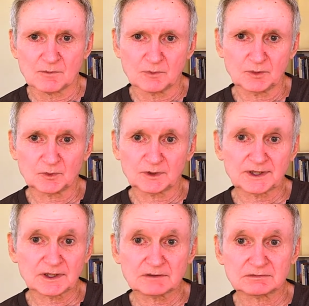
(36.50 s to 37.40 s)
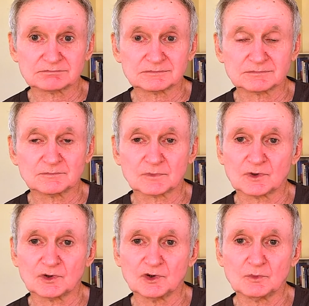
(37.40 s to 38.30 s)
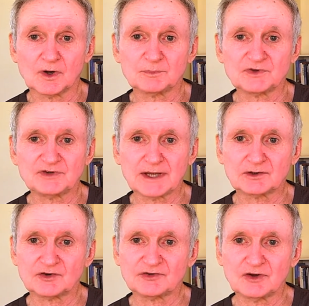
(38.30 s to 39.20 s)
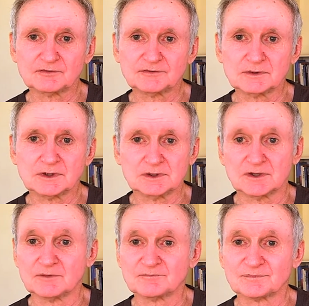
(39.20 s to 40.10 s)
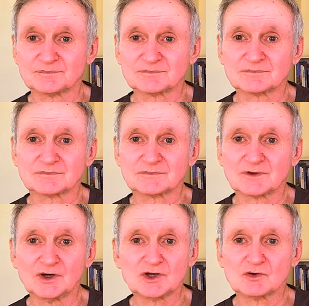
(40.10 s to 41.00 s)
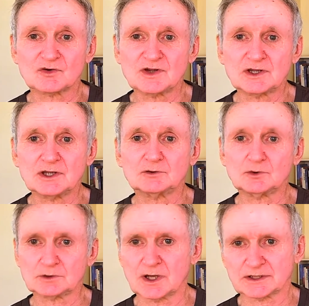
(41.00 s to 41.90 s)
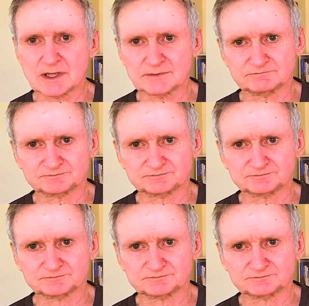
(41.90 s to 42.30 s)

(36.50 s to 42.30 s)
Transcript: Probably you might be saying to yourself, oh, I didn't think he'd look like that.